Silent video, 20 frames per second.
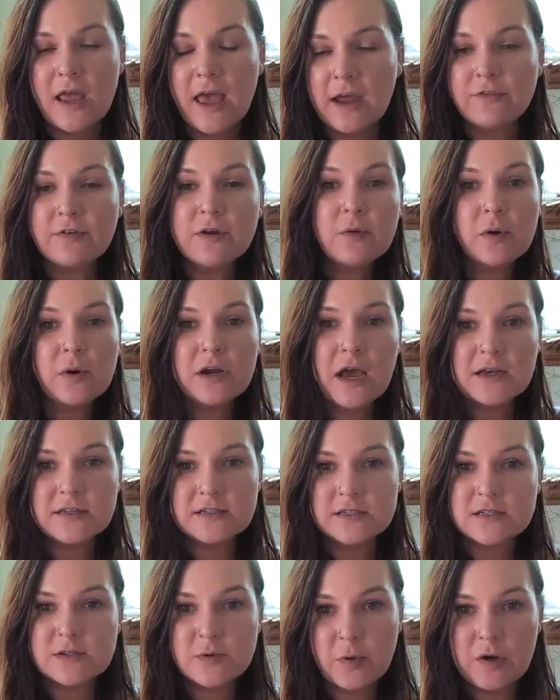everyone
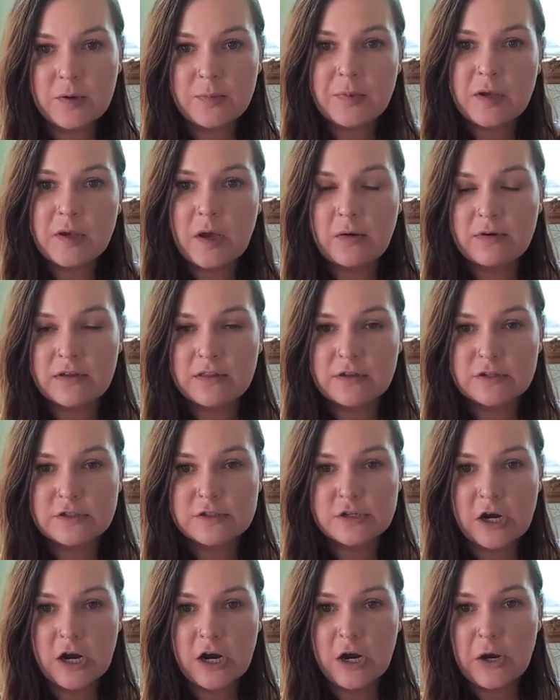has a Scorpio in their
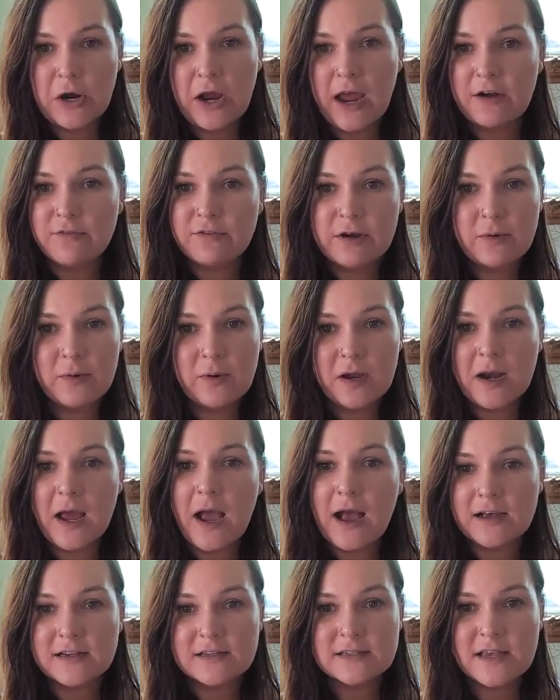chart, everyone
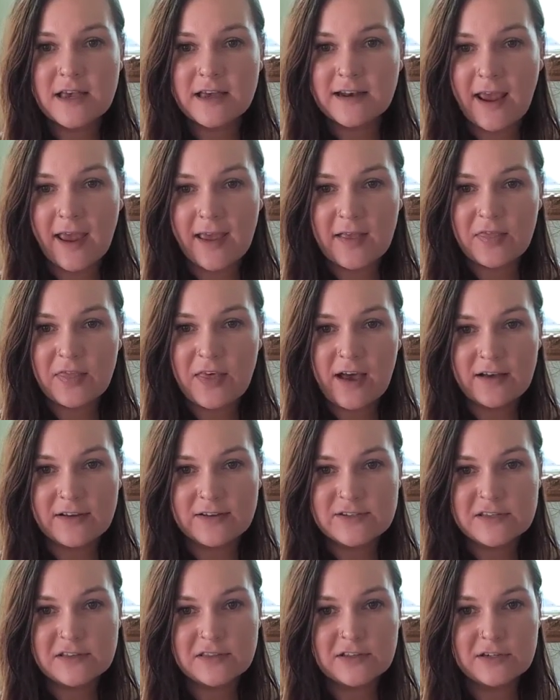has an eighth
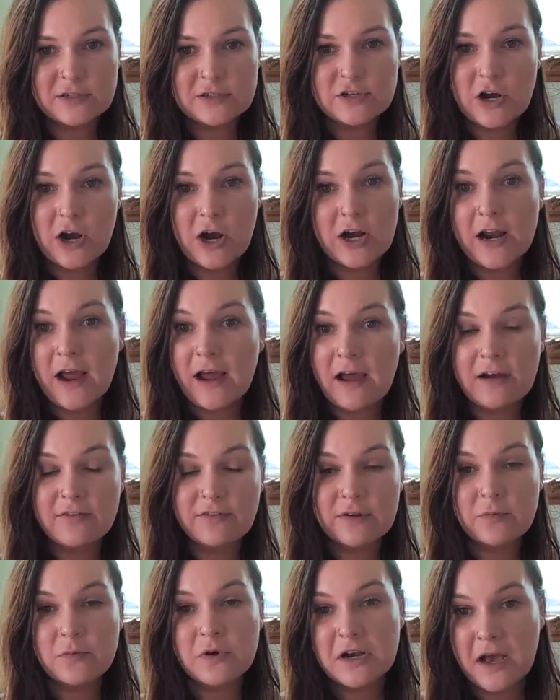house in their chart,
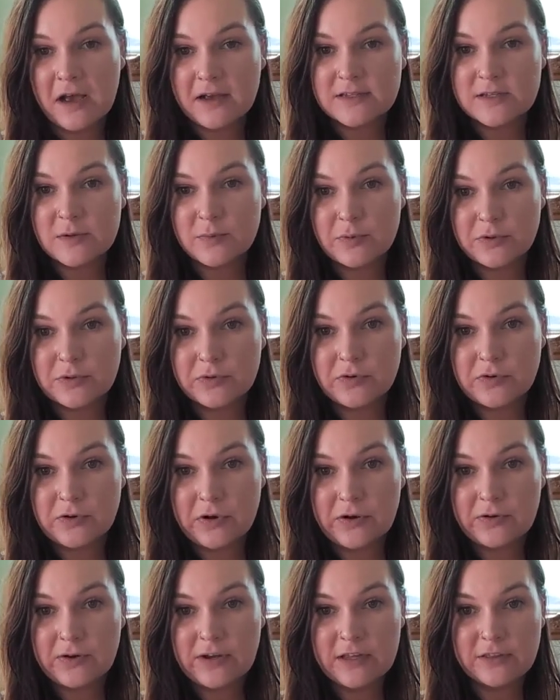everyone has a
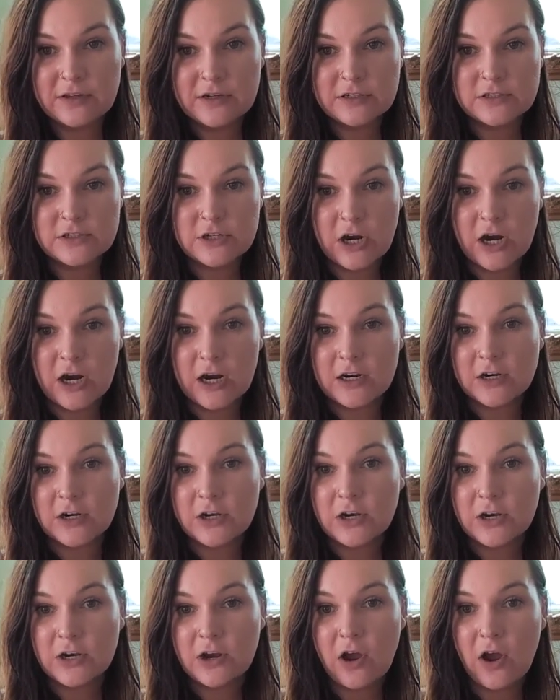Pluto in their chart.
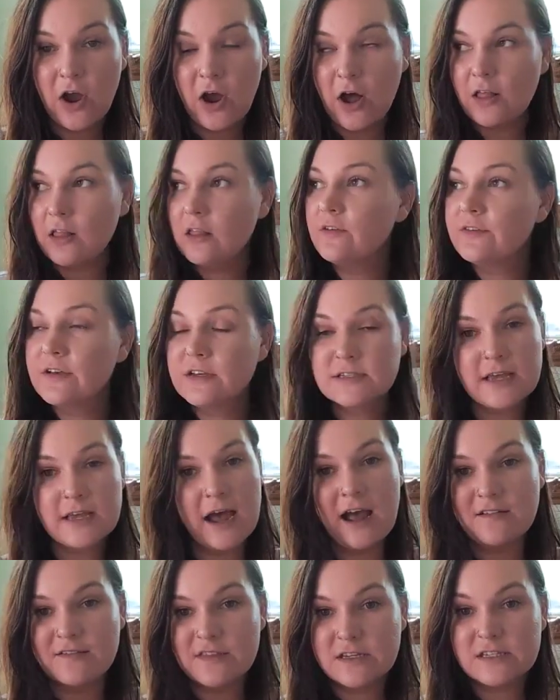All of us
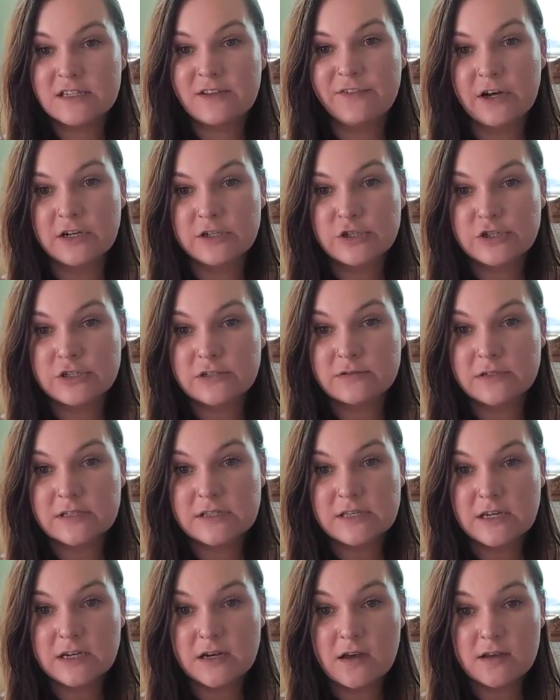have this function
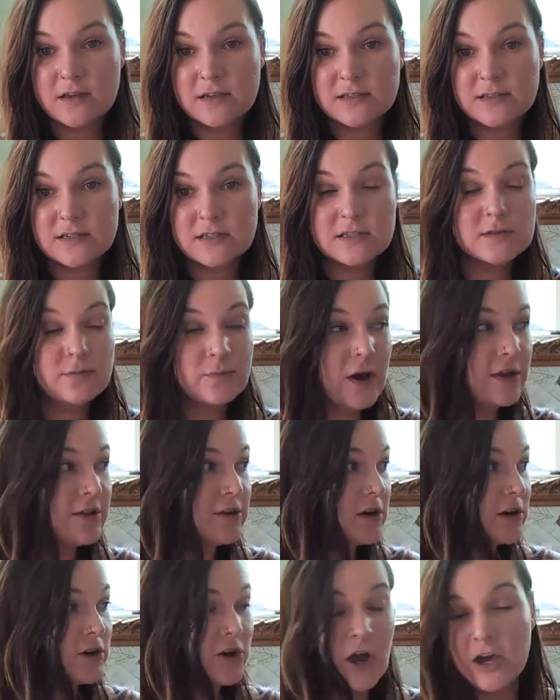within us. It's
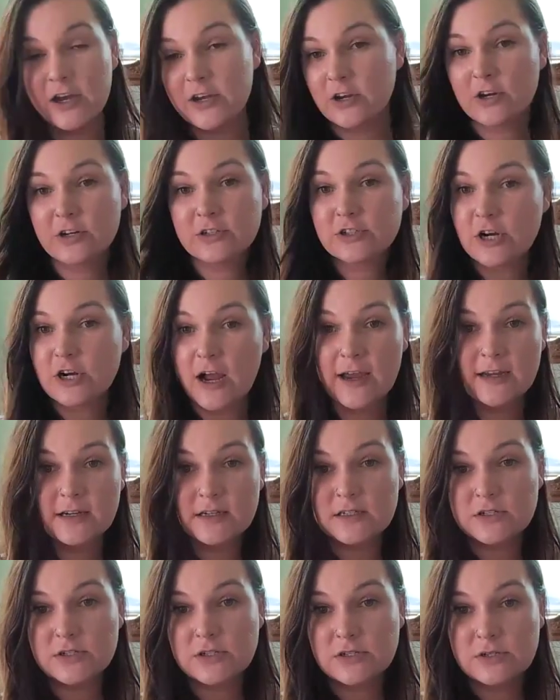whether or not you're
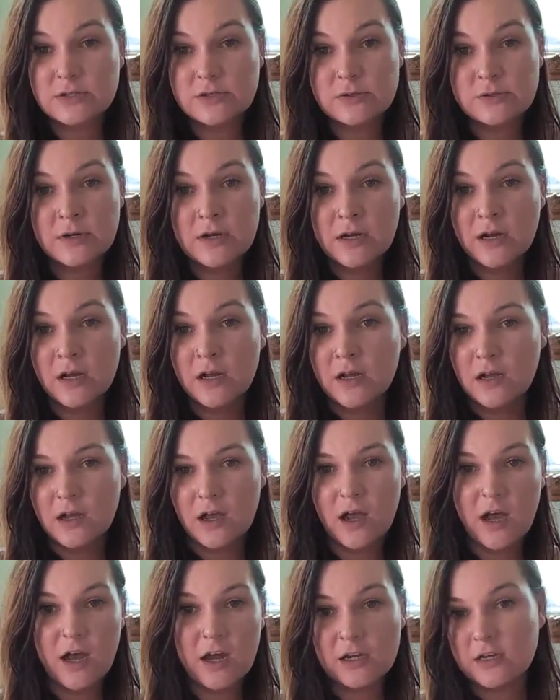trying to
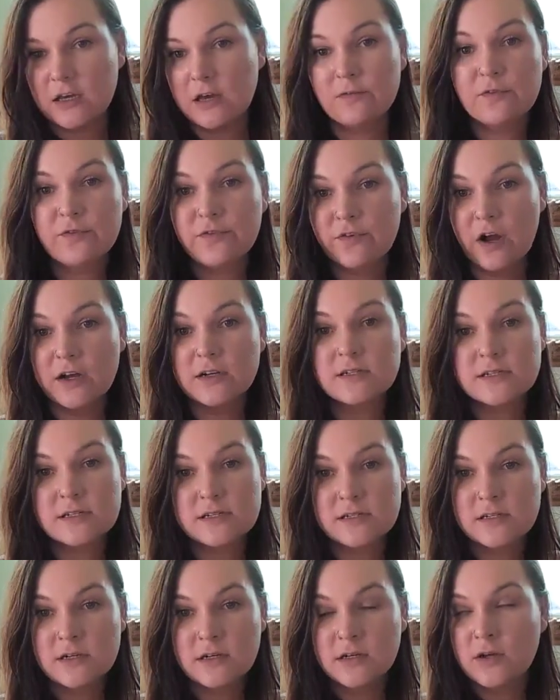um,
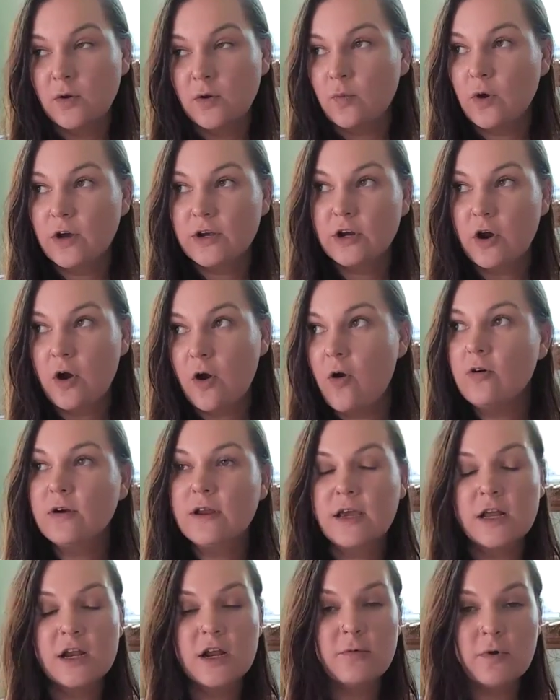confront what your
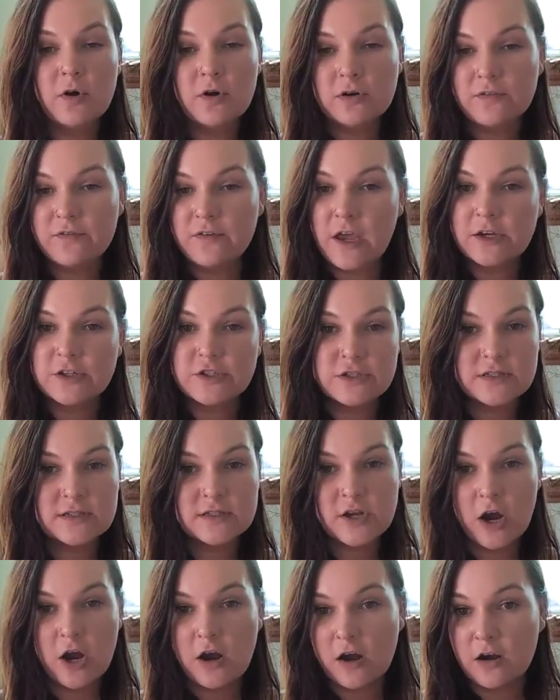own hidden
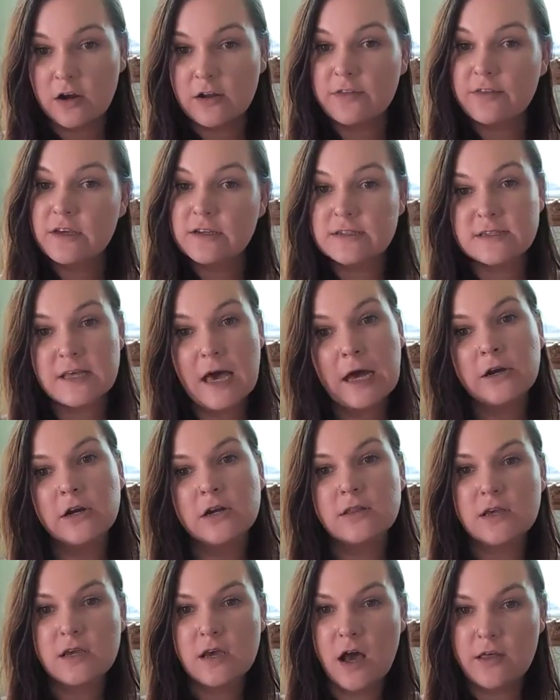motivations are, this, that,
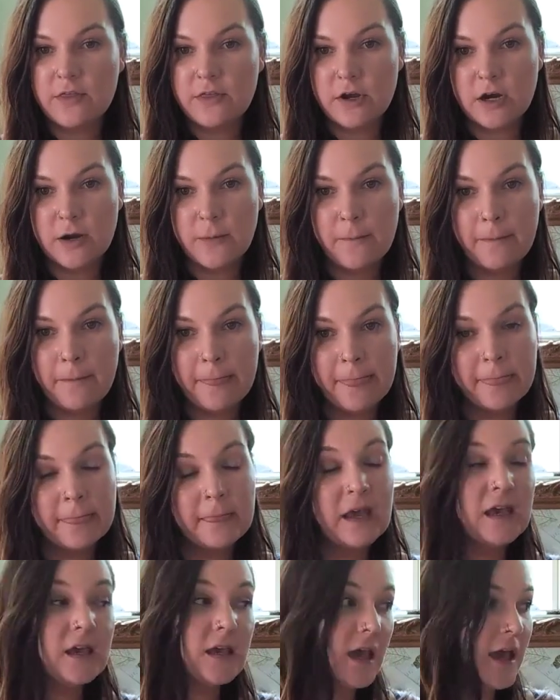or the other
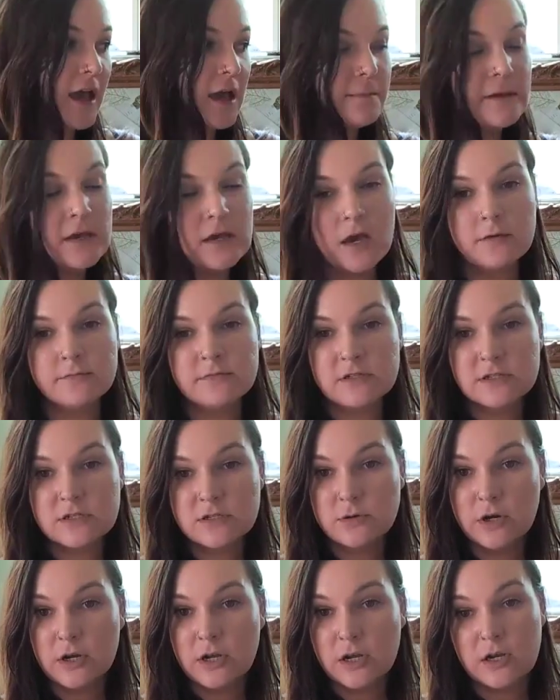it can become
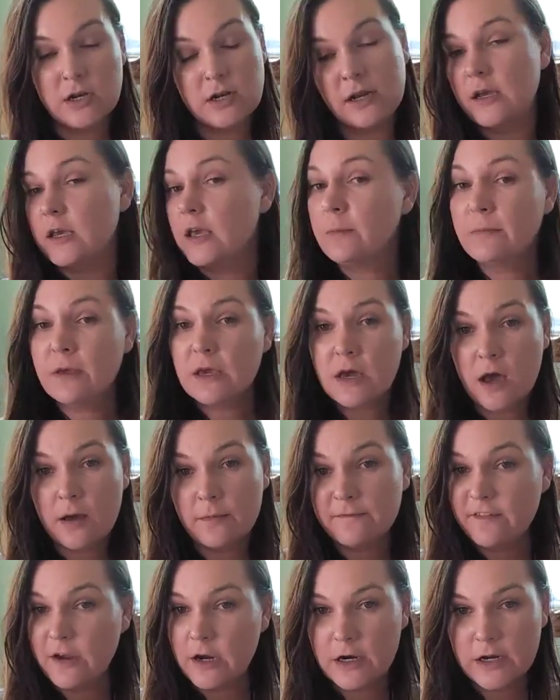distorted and it can
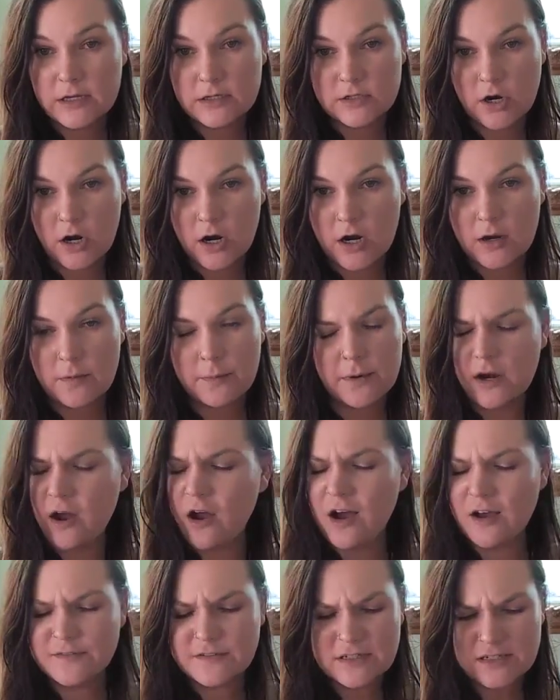become very dark but
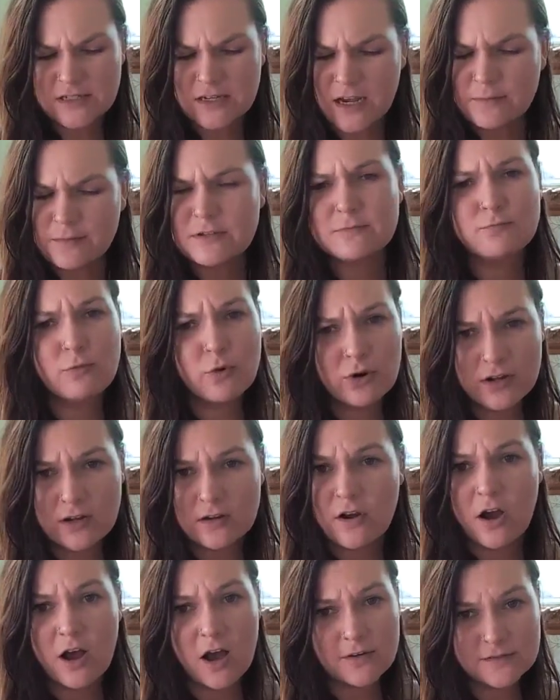oftentimes
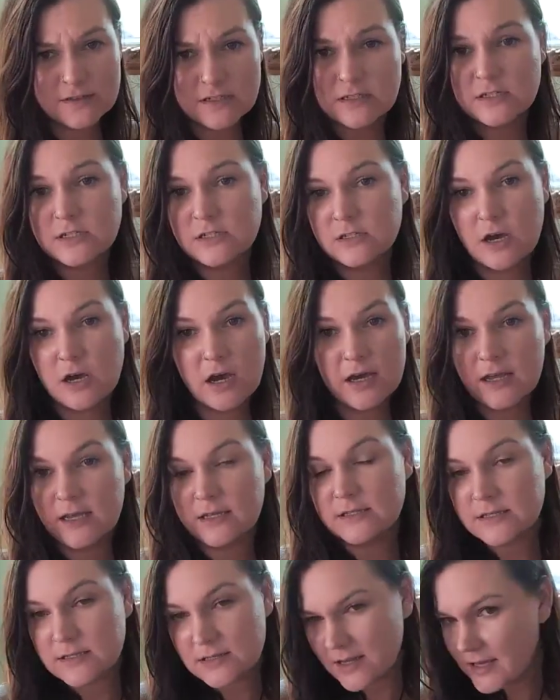more often than not
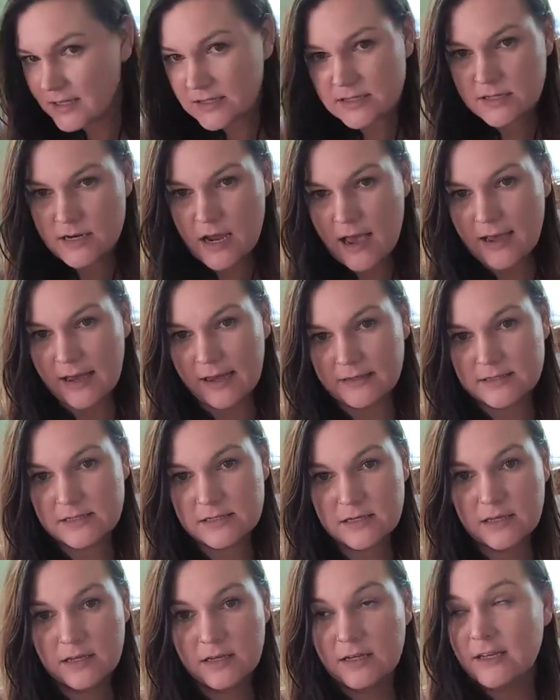it's it's not
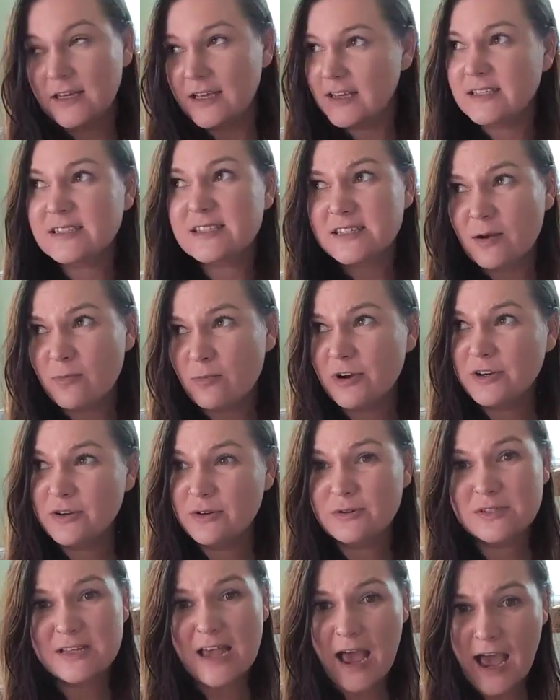it's someone
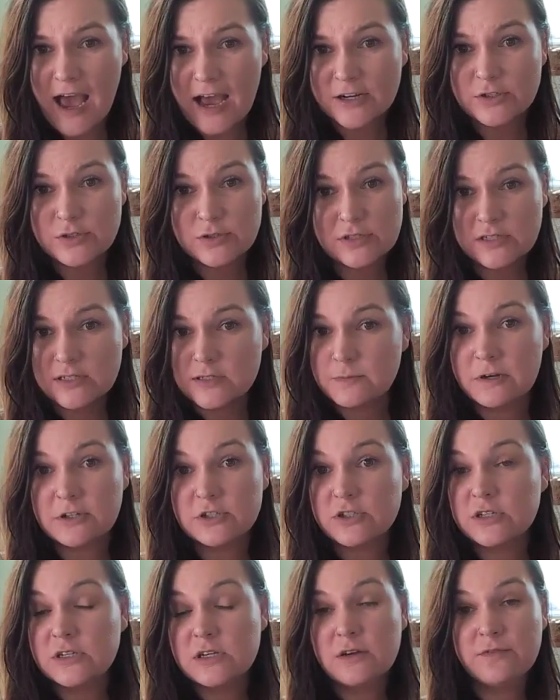who's actually
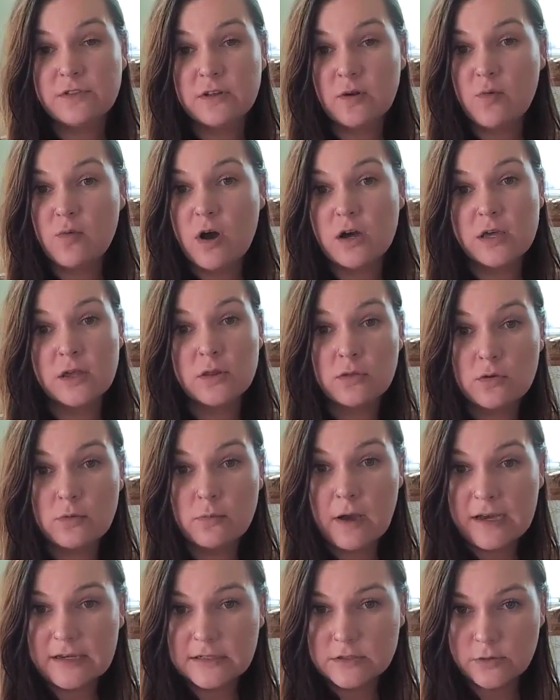especially if they're walking
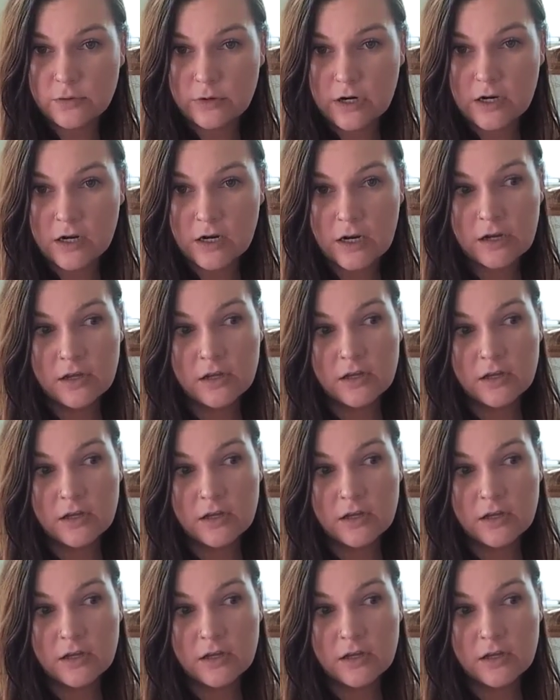through my door